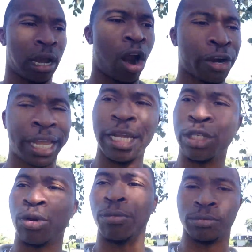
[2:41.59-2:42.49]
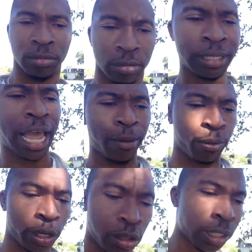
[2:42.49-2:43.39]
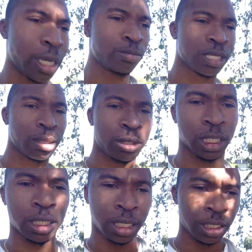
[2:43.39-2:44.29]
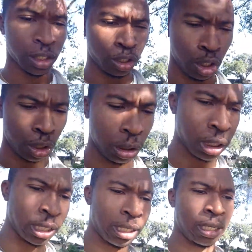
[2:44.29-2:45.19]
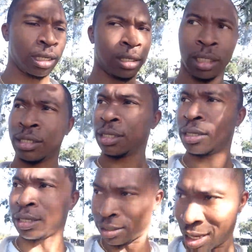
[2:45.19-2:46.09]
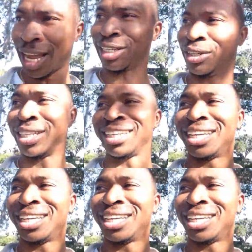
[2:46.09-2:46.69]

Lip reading: Archangel Gabriel comes up to, you know, how you doing?